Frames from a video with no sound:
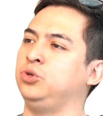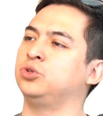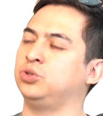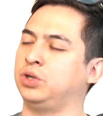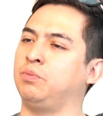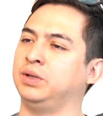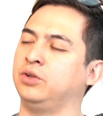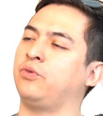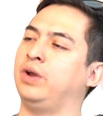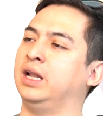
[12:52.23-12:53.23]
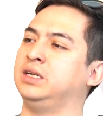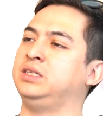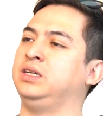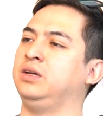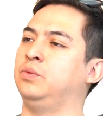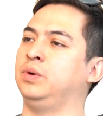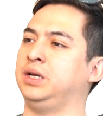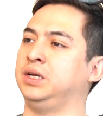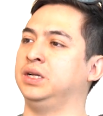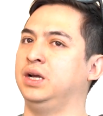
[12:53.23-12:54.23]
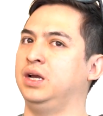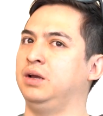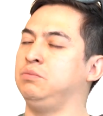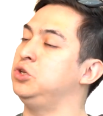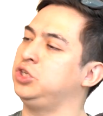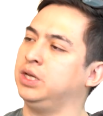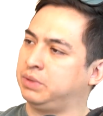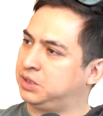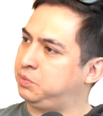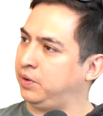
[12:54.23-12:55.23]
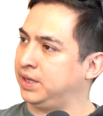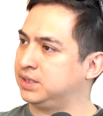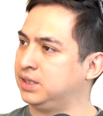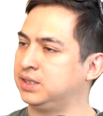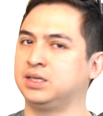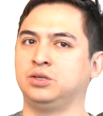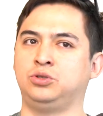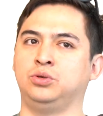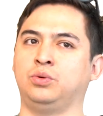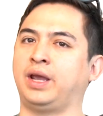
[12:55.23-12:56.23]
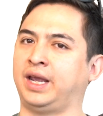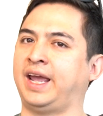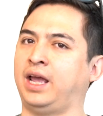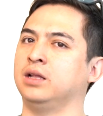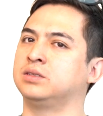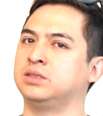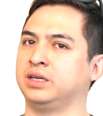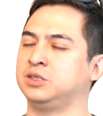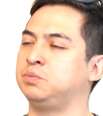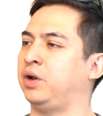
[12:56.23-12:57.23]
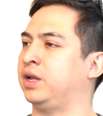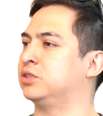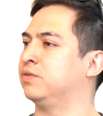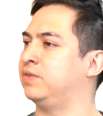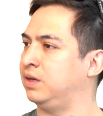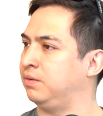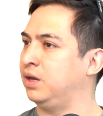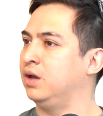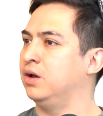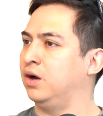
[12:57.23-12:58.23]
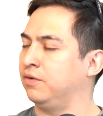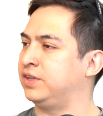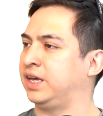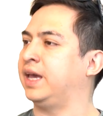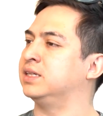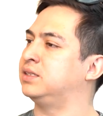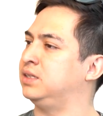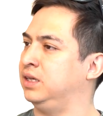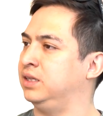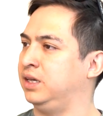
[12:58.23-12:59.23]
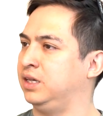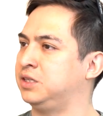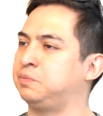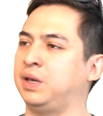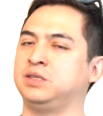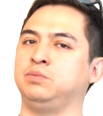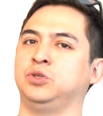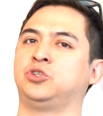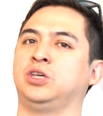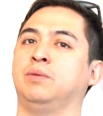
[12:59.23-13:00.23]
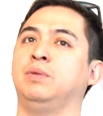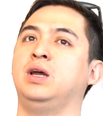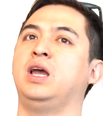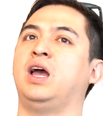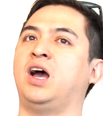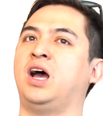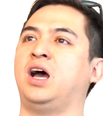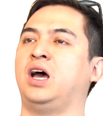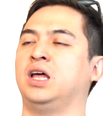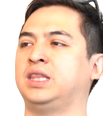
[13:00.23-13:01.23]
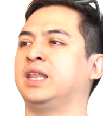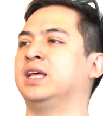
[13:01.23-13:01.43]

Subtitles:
use augmented reality with museum experiences to enhance the experience of the guests in the Space Museum. That